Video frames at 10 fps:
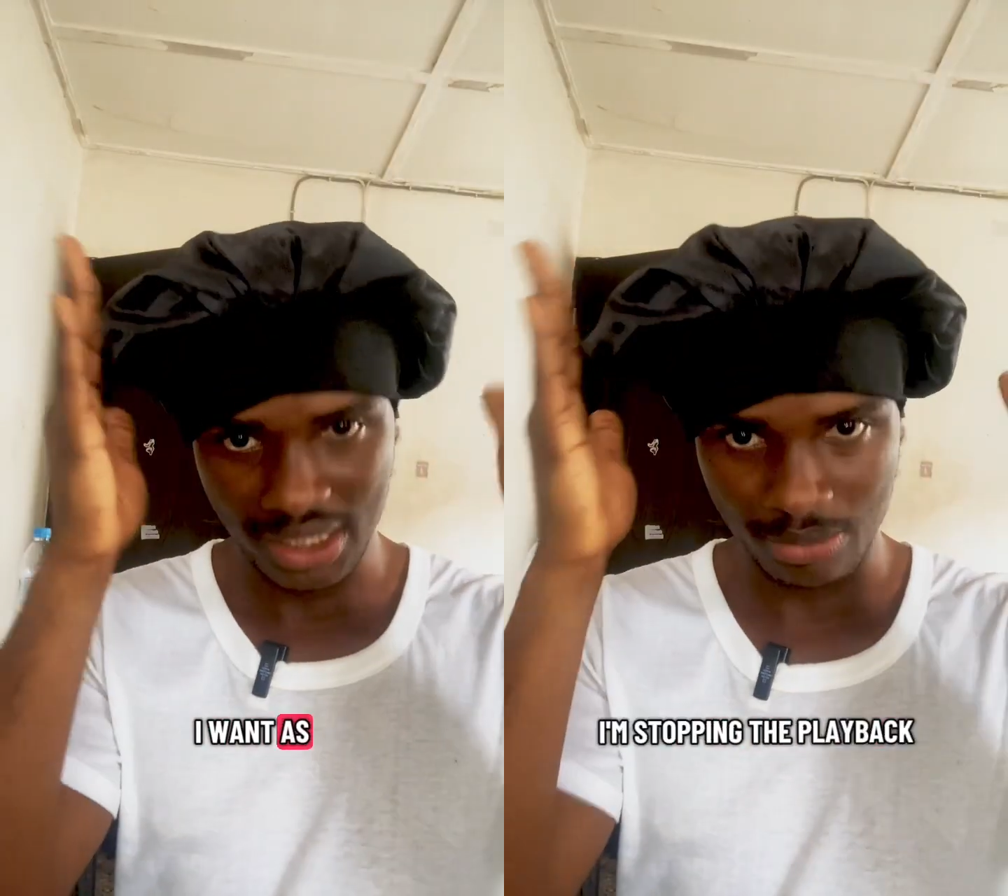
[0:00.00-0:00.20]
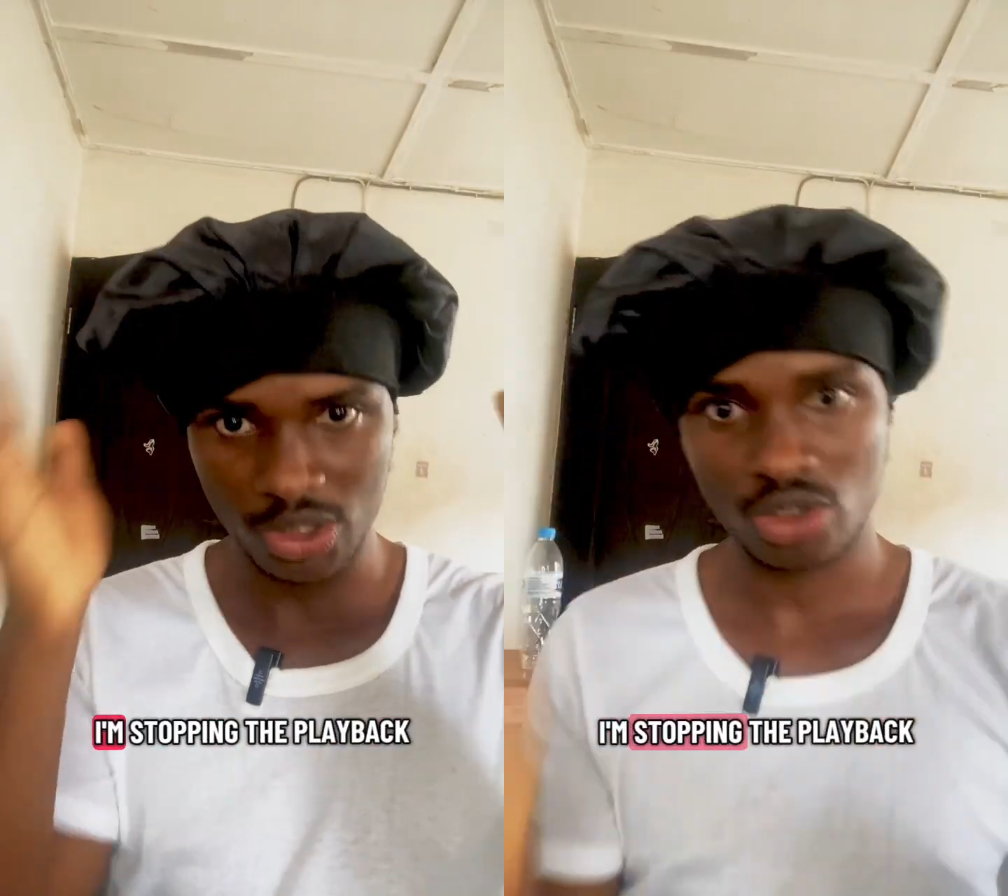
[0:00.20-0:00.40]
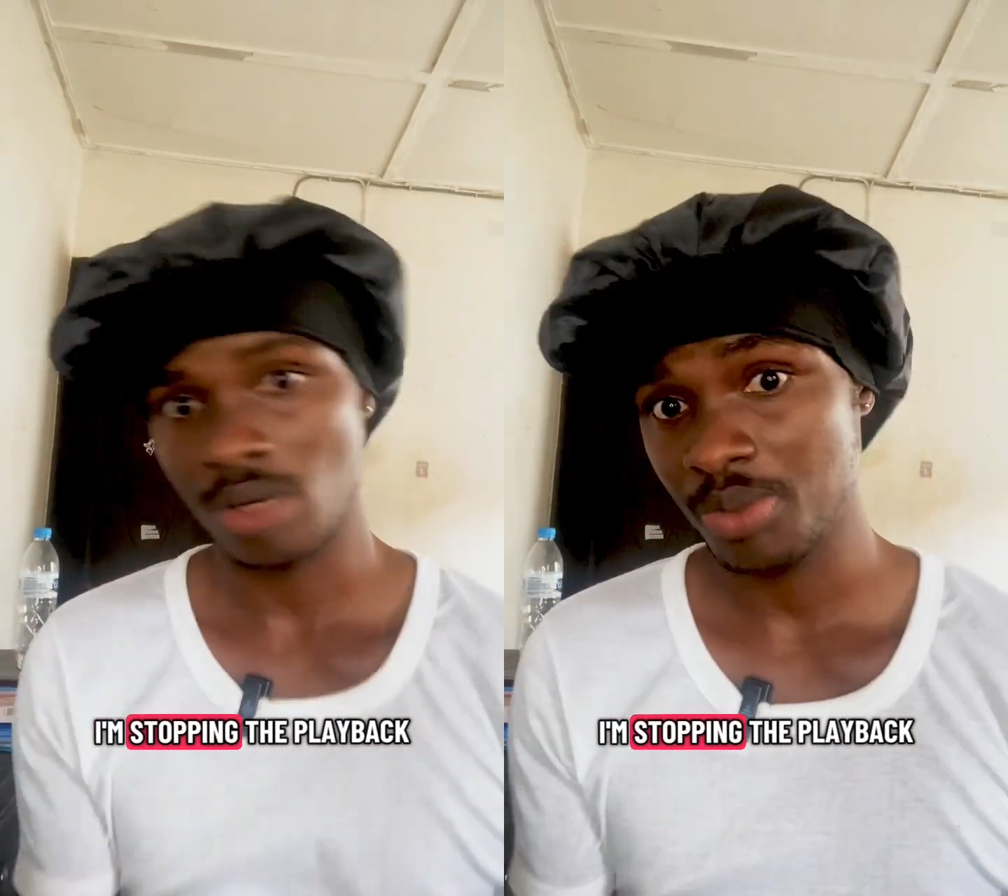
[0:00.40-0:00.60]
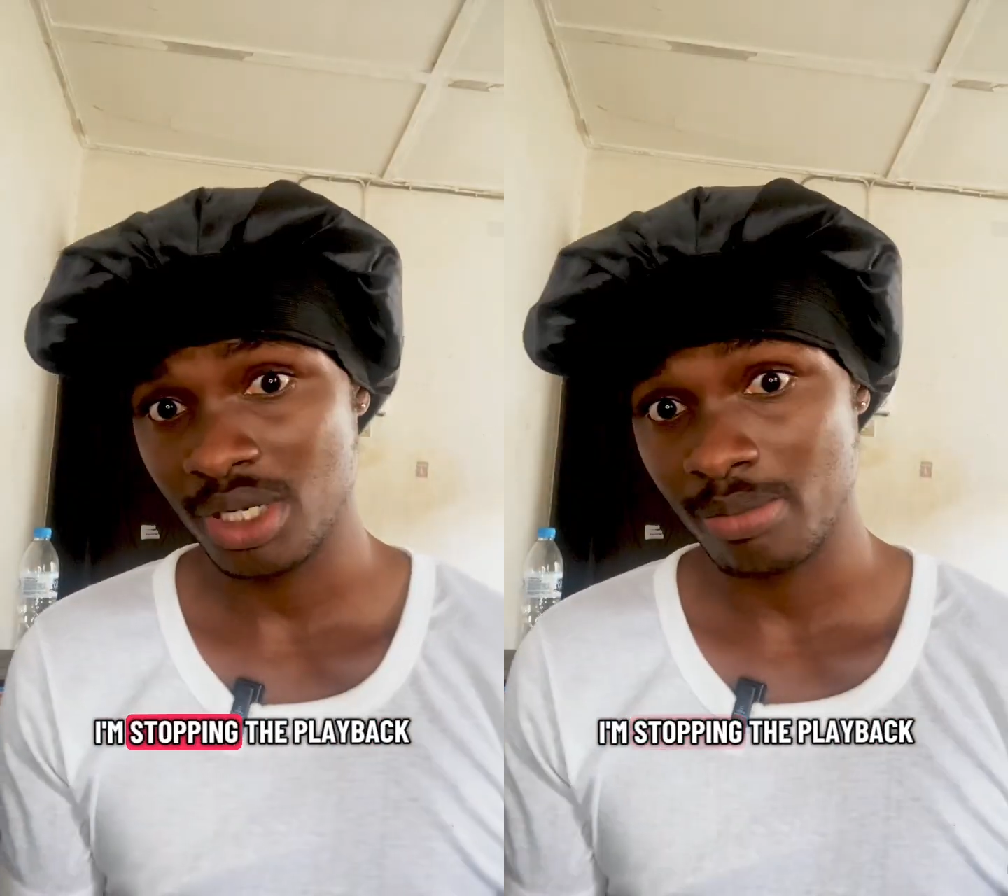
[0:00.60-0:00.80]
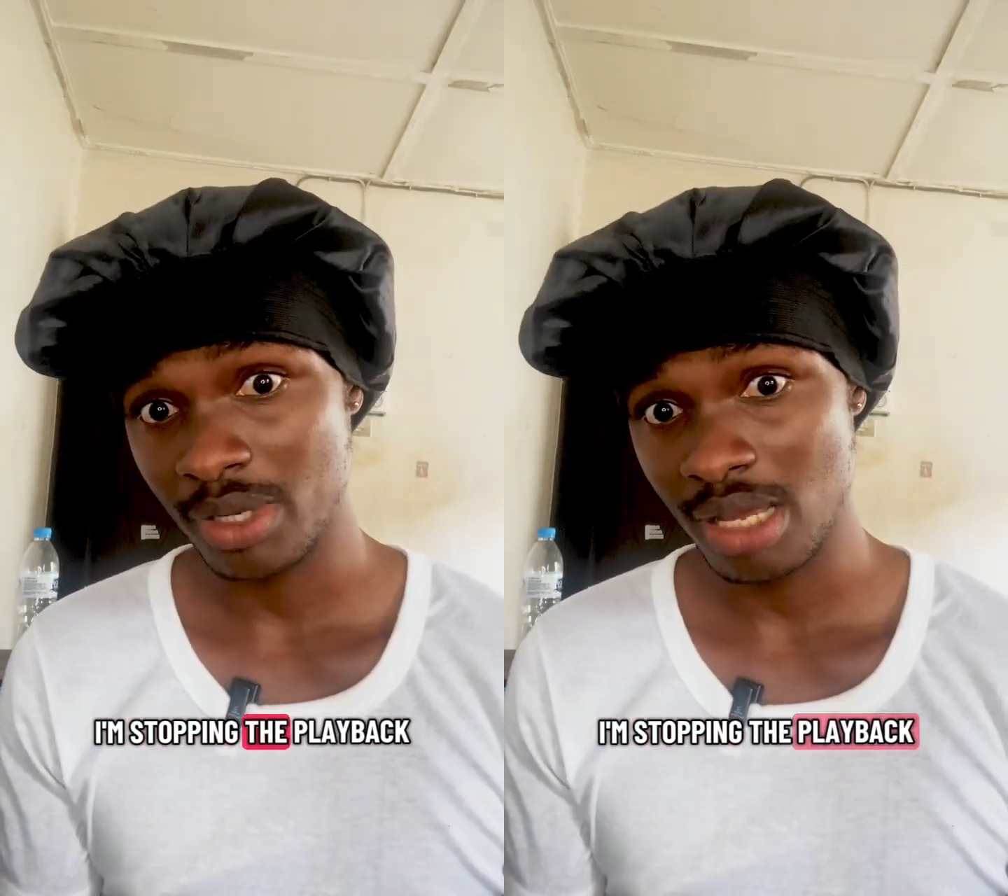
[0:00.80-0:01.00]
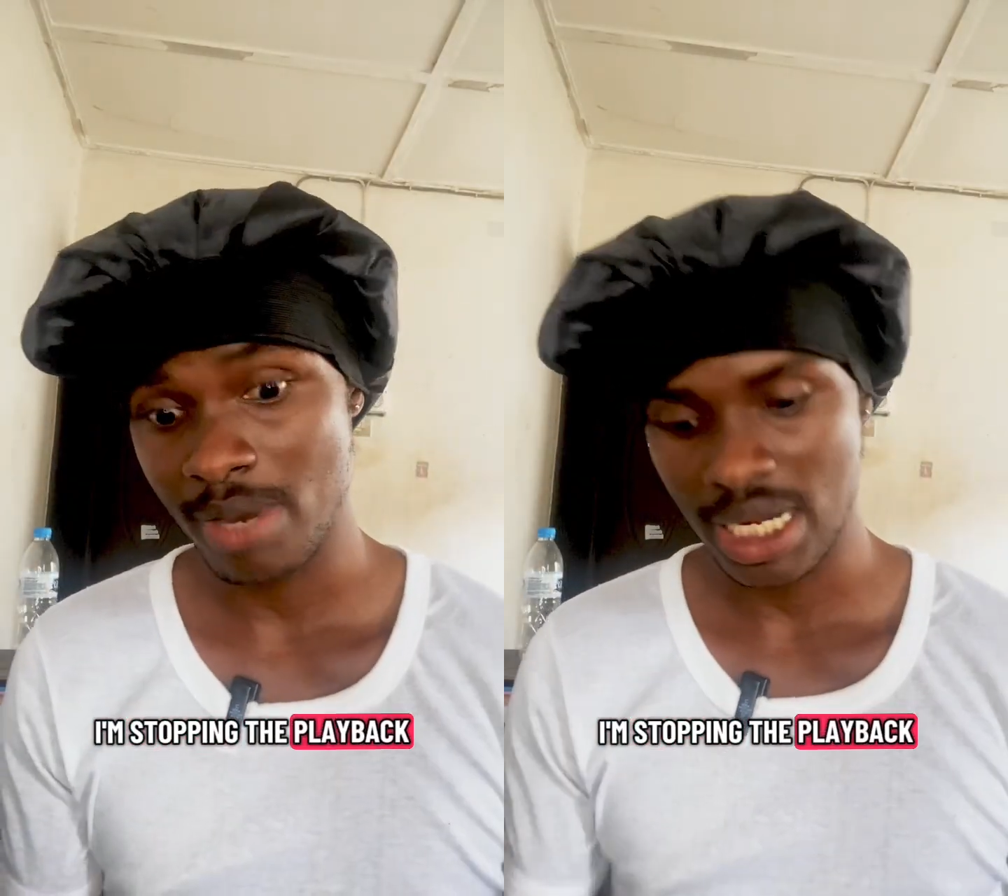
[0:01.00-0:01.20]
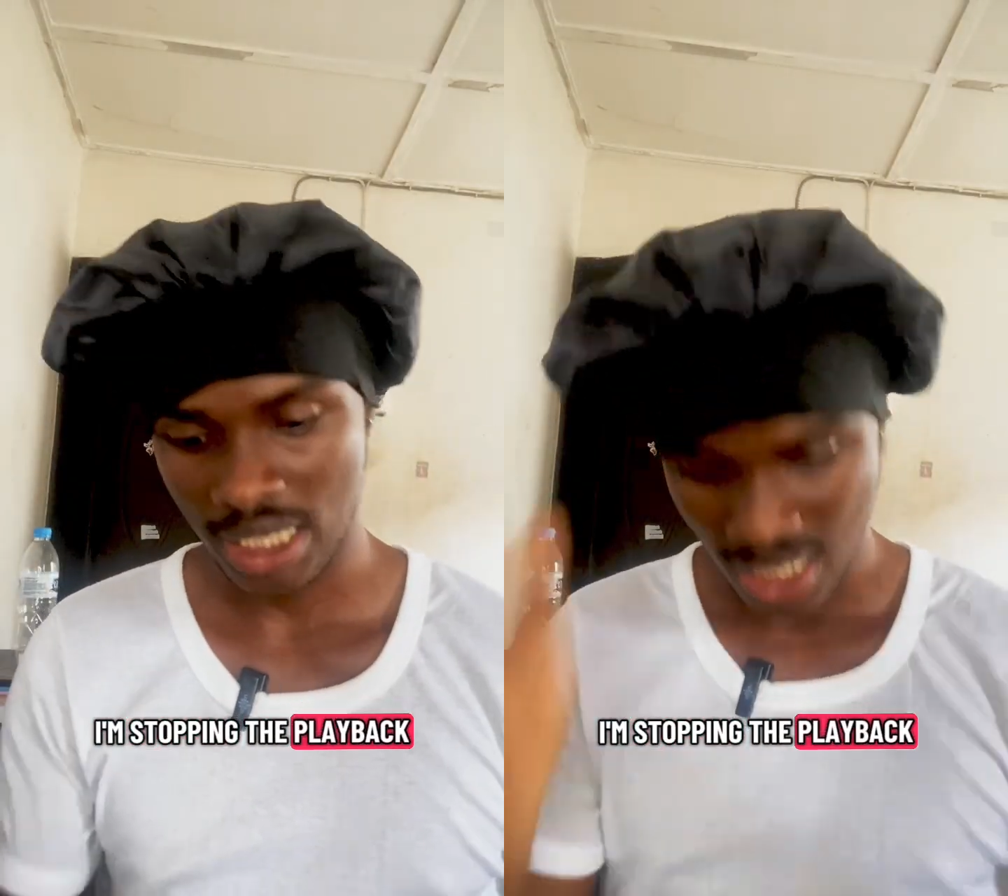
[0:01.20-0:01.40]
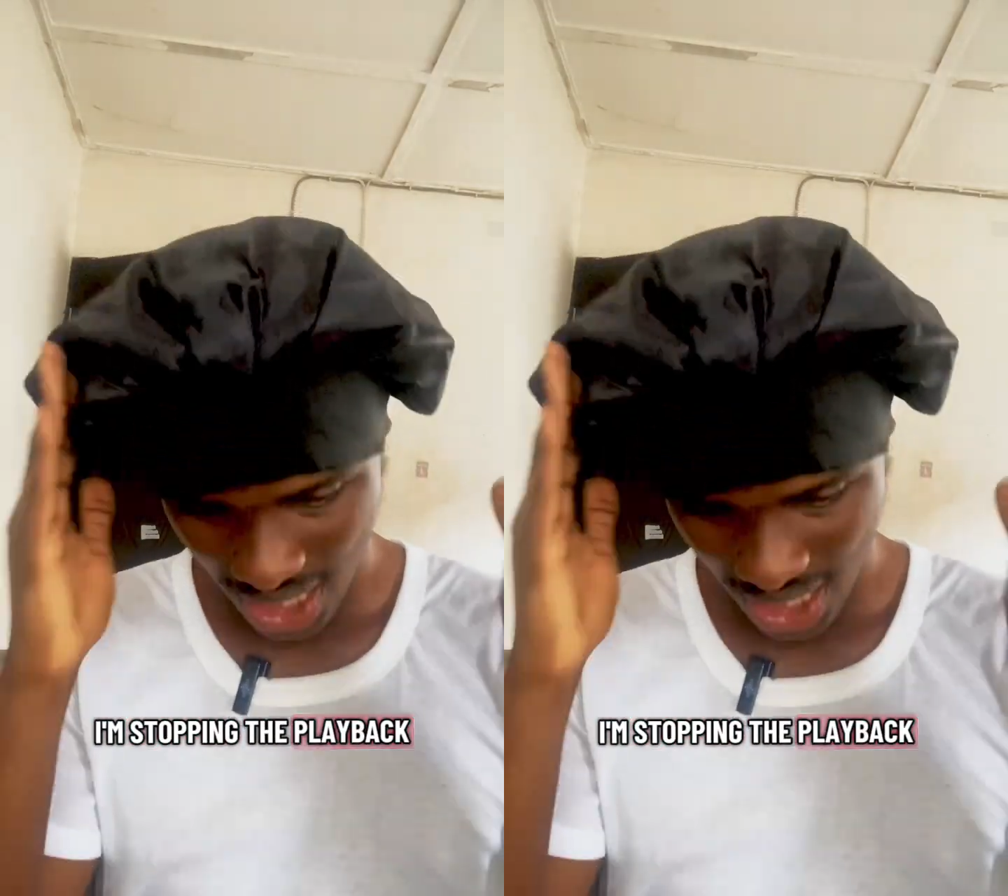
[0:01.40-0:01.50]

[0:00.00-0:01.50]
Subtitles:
I'm stopping the playback,